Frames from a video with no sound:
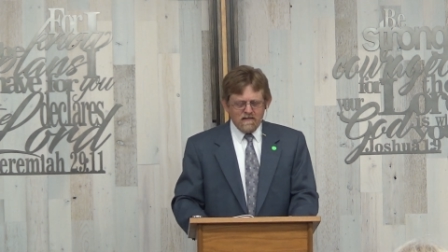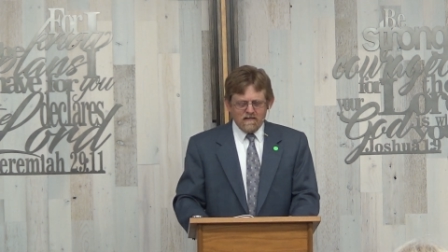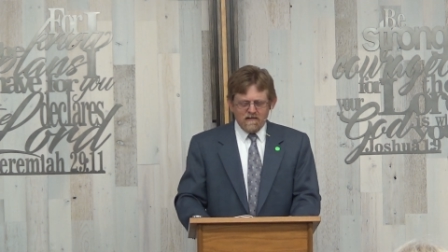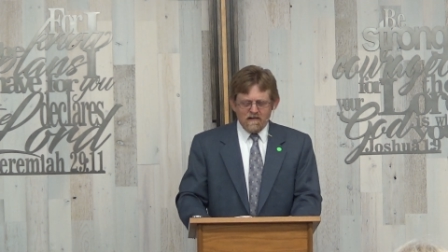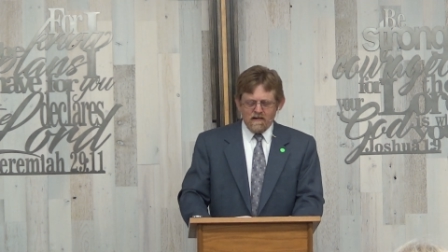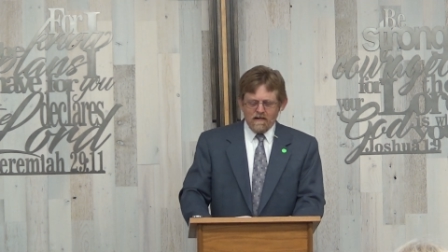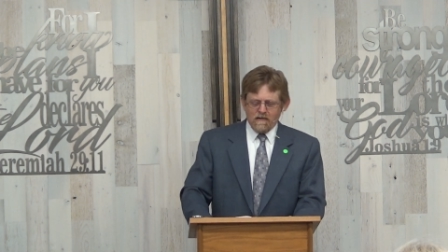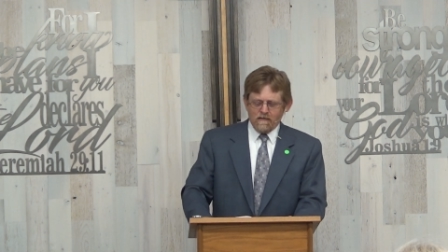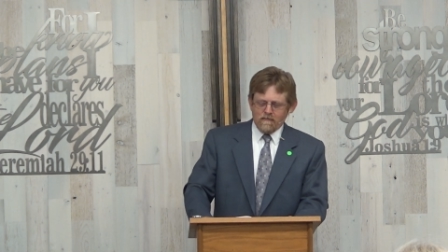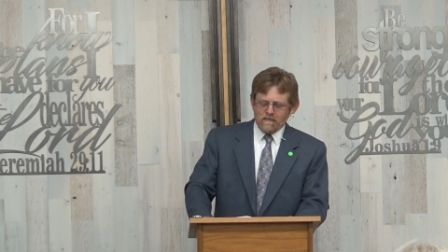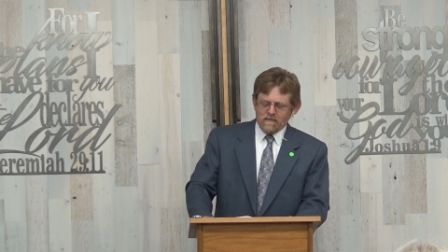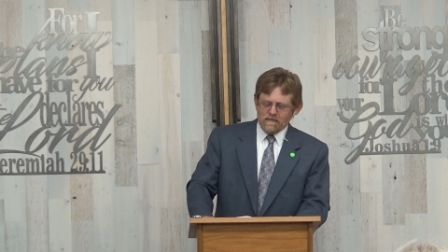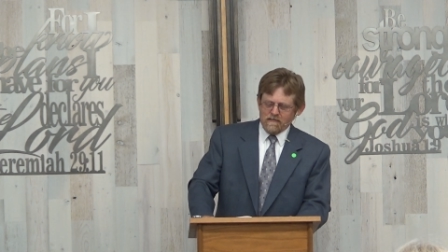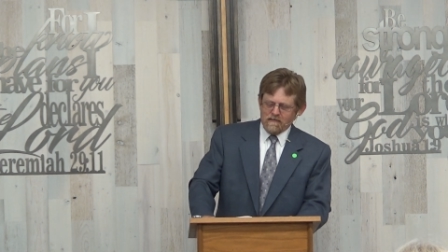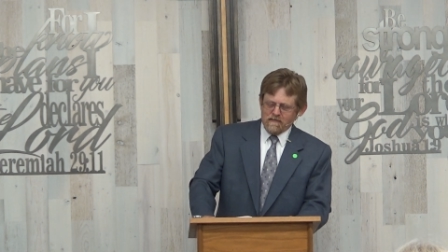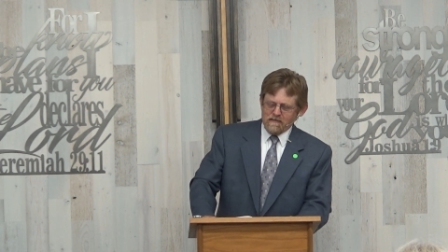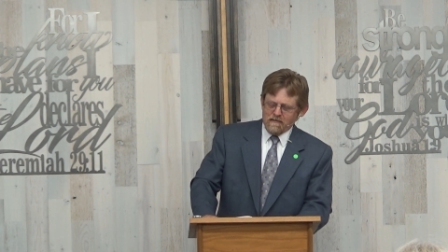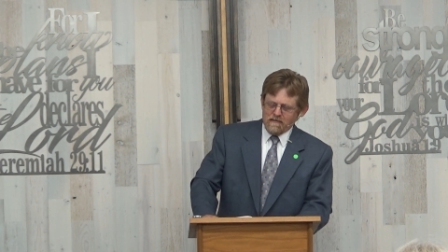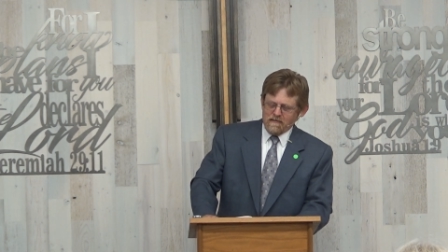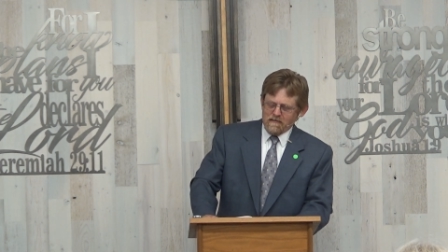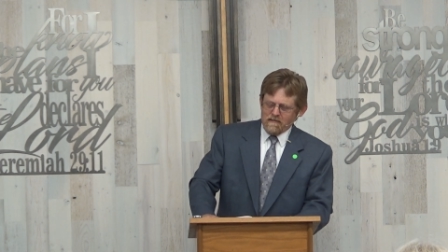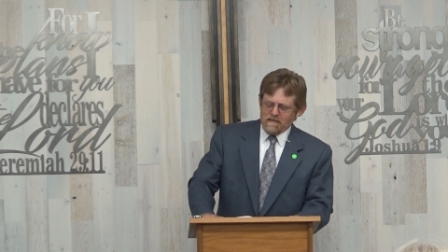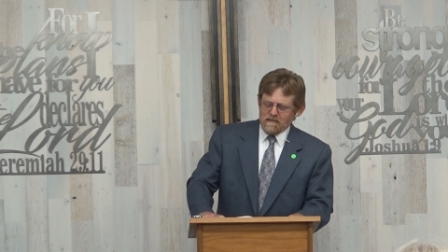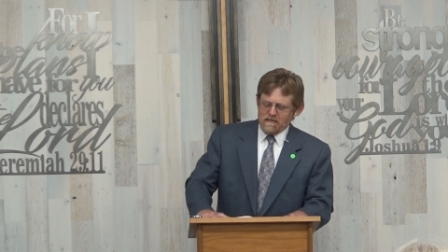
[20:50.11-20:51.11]
Now,
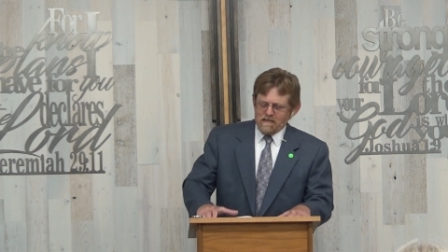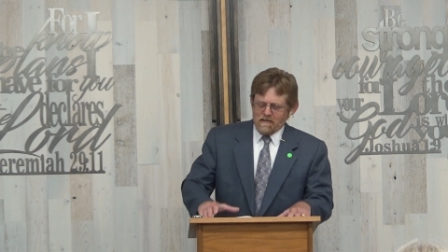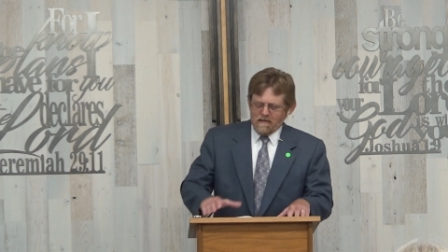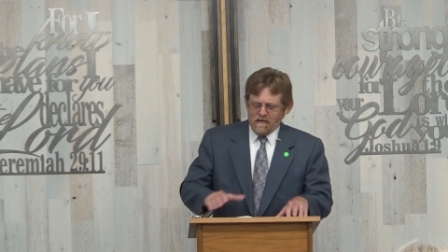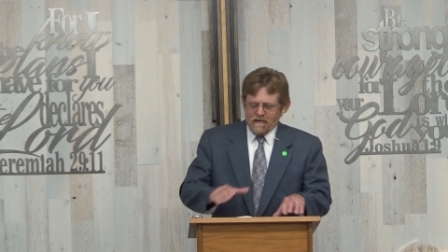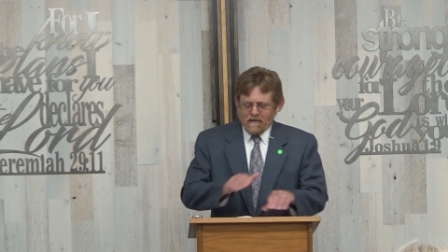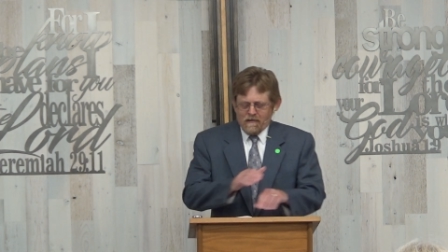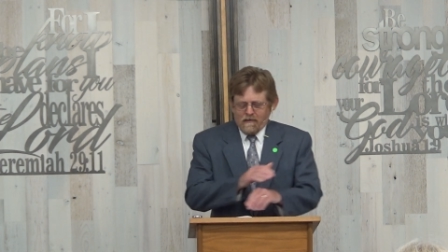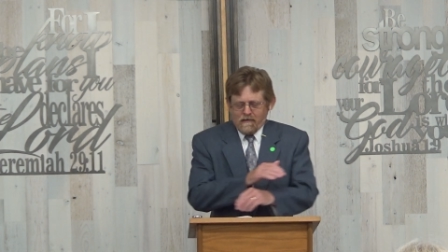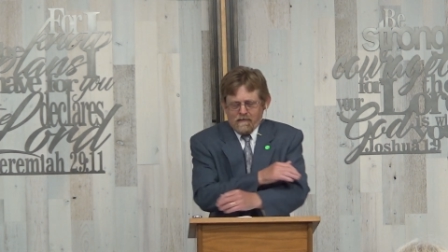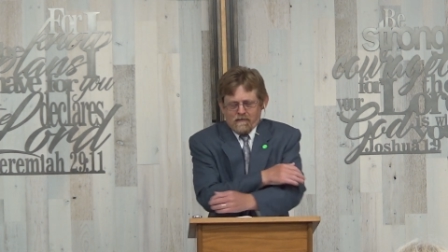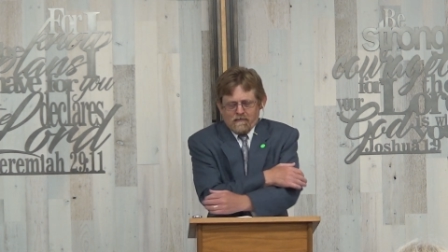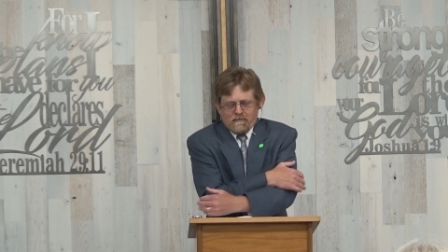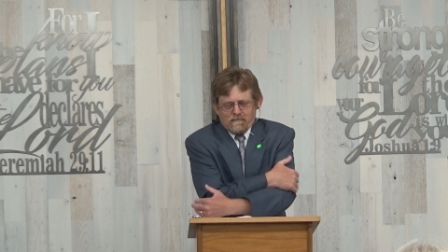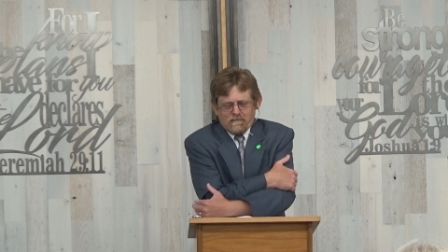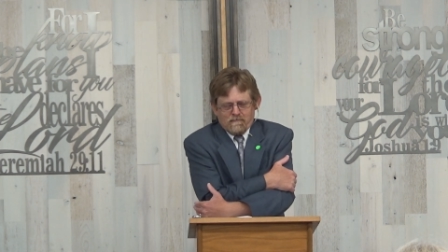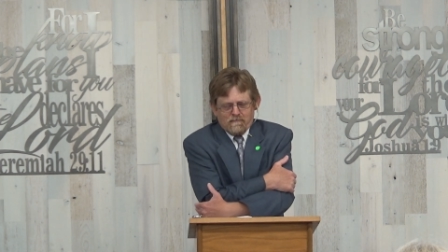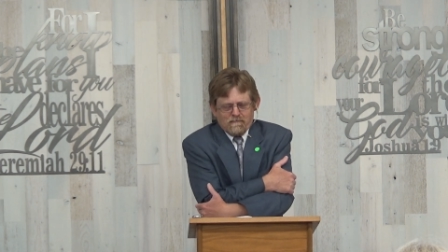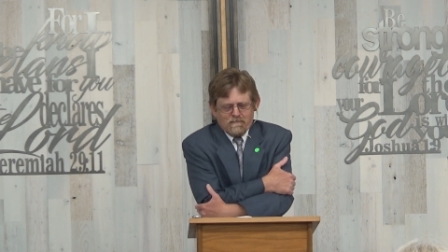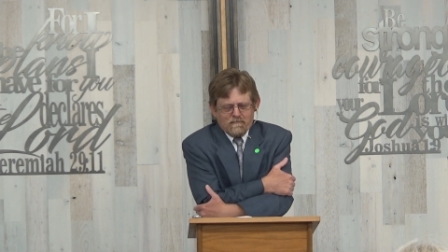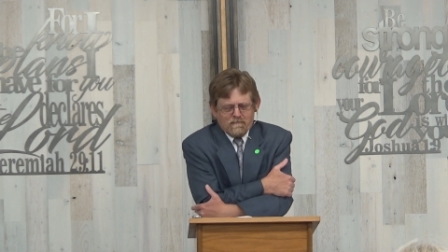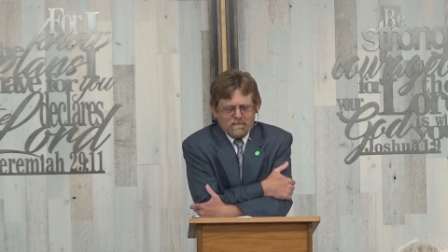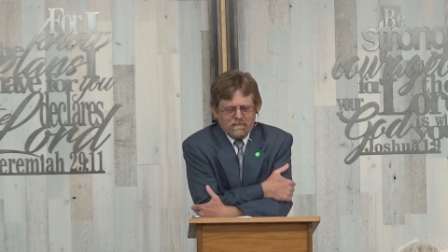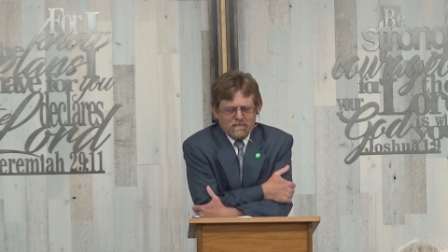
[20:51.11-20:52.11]
uh,
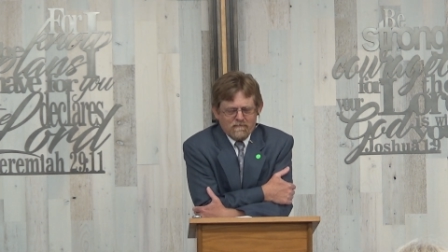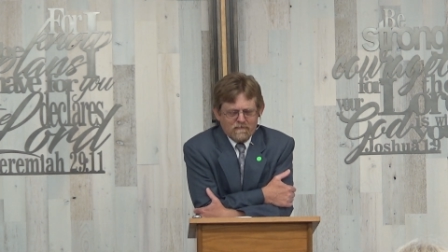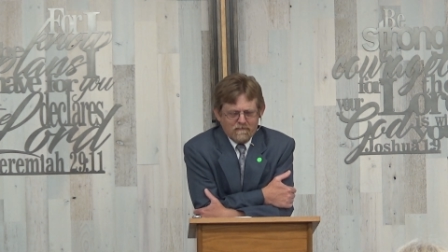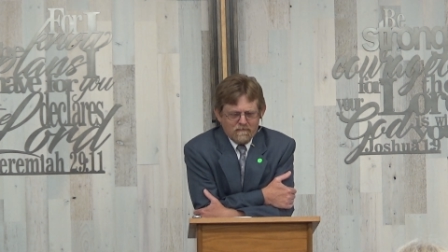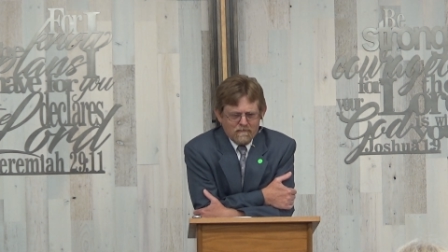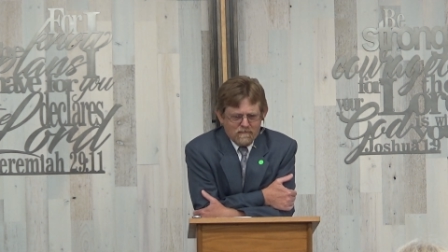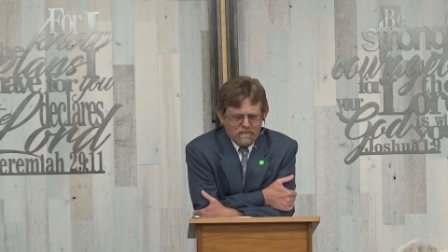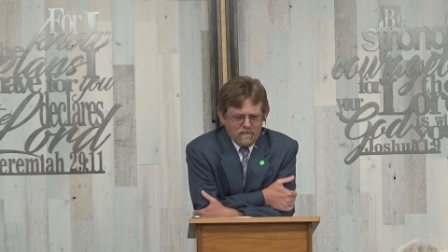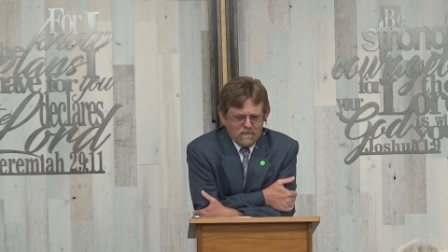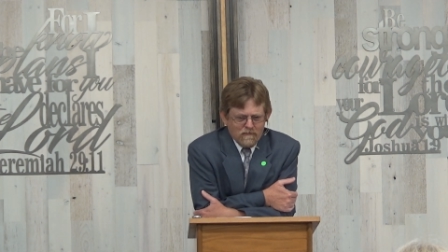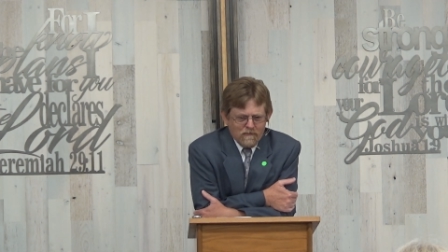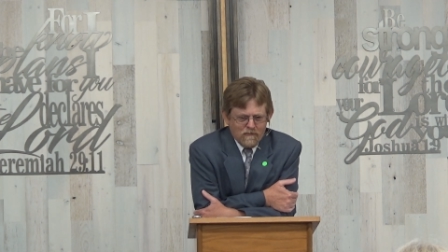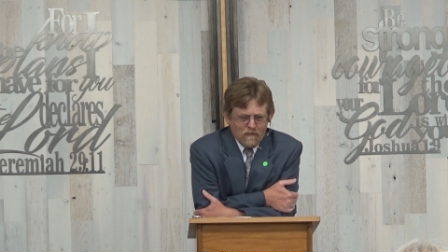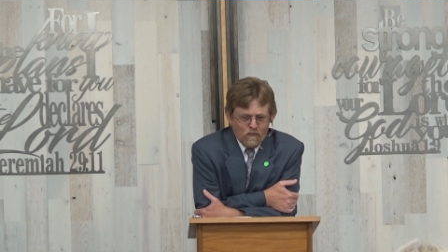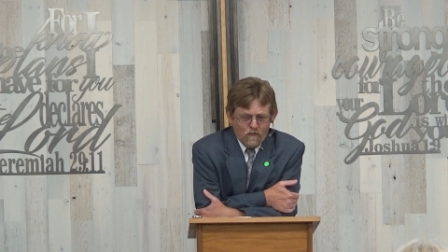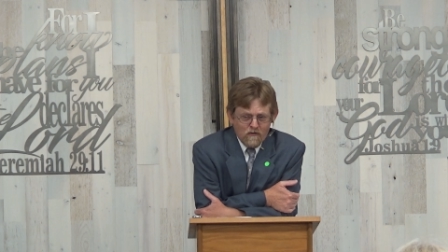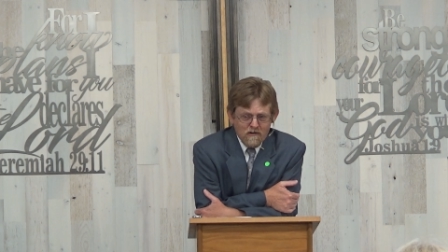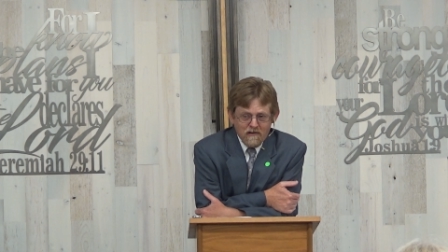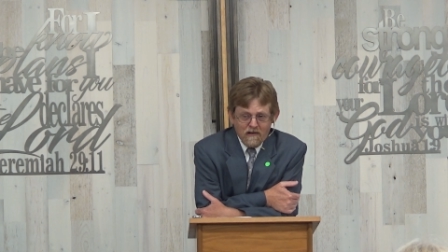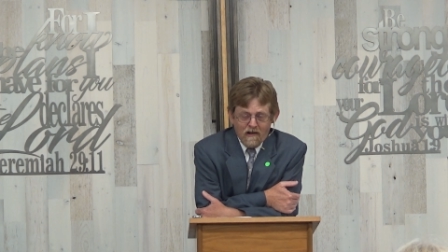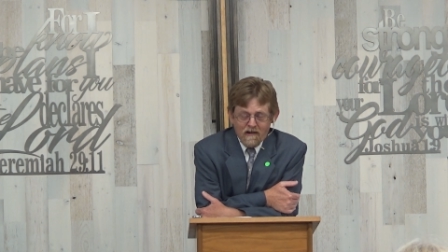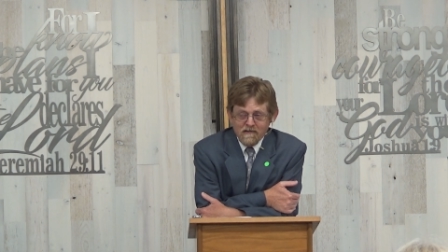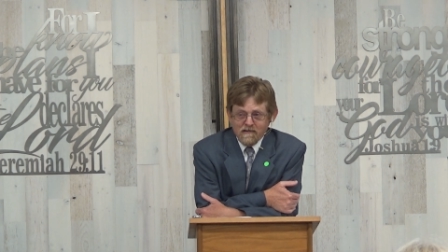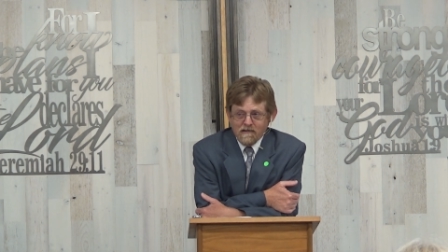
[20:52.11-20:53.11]
we
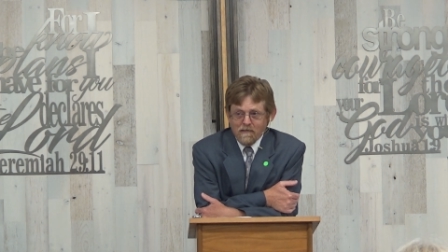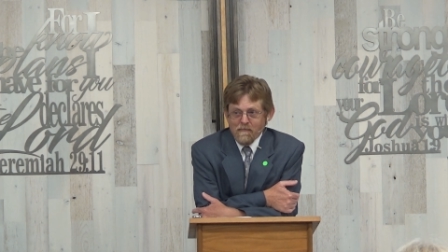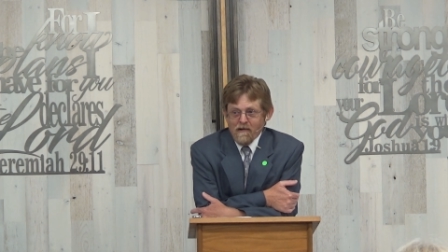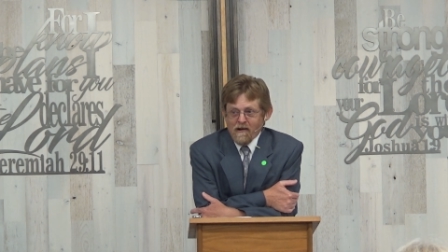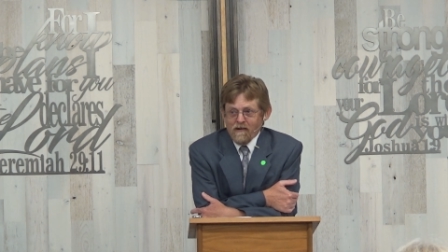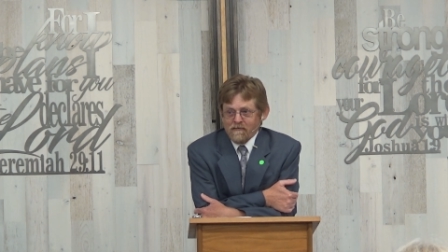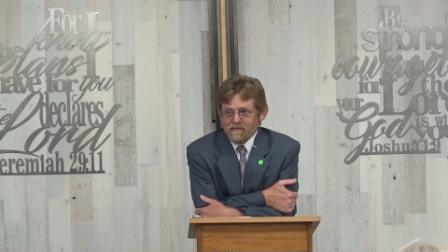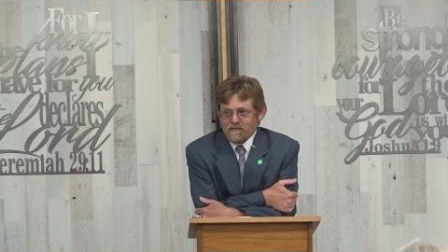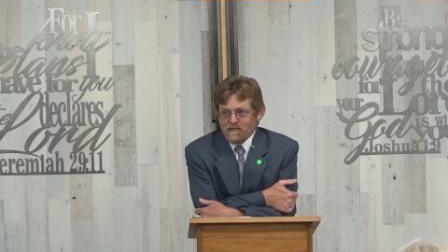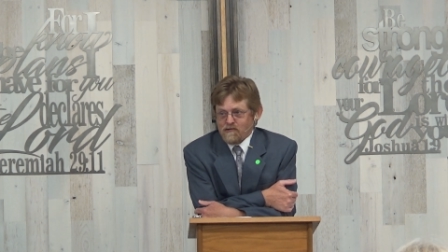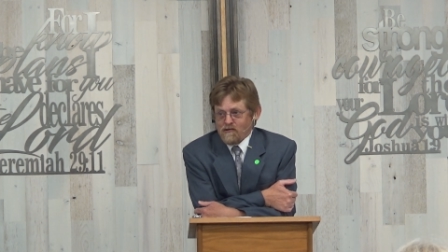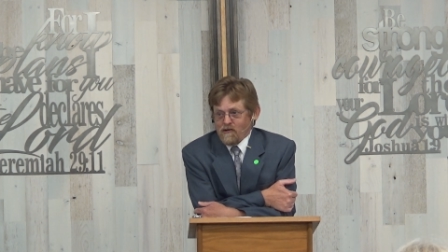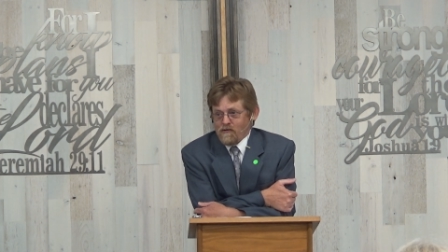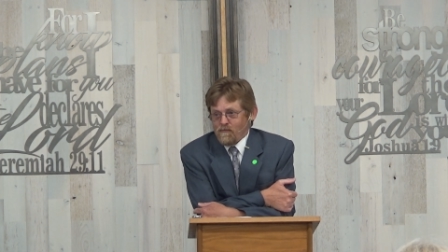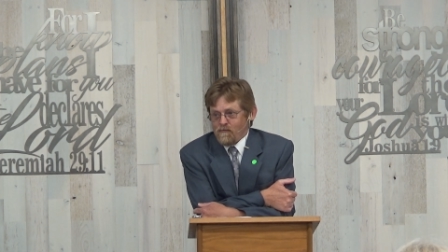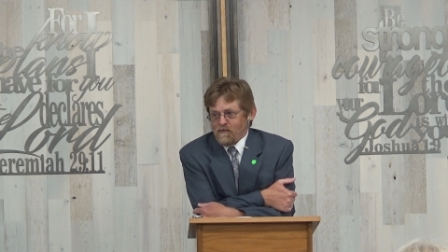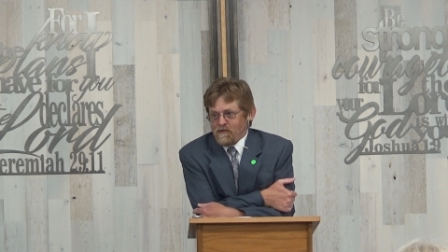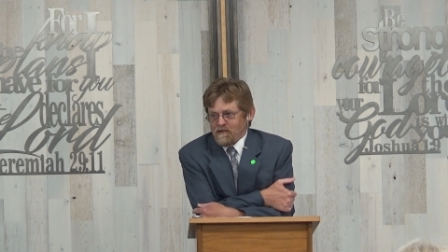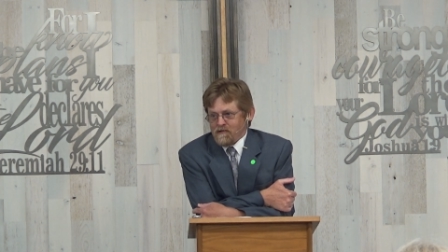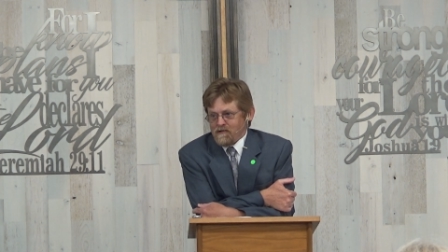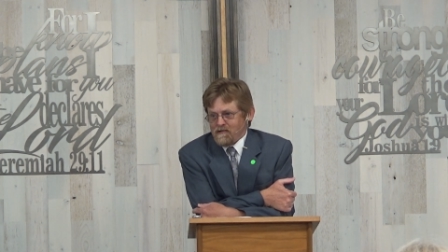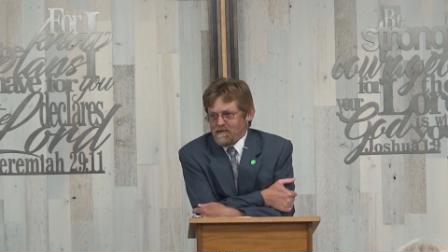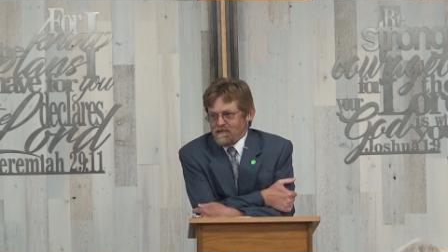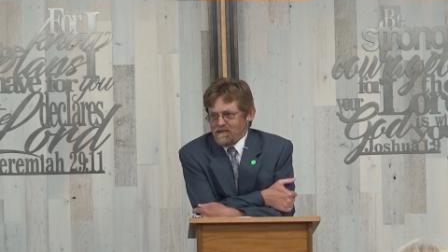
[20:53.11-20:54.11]
like the mountains,
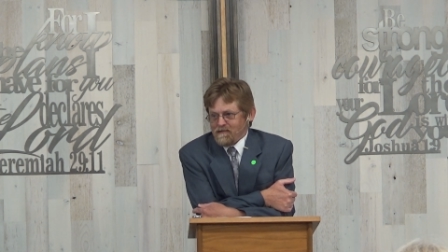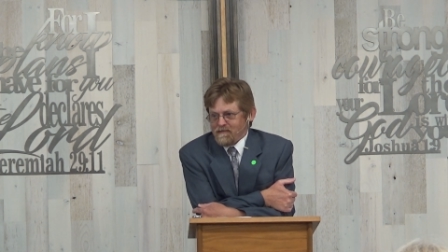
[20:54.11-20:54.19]
don't we?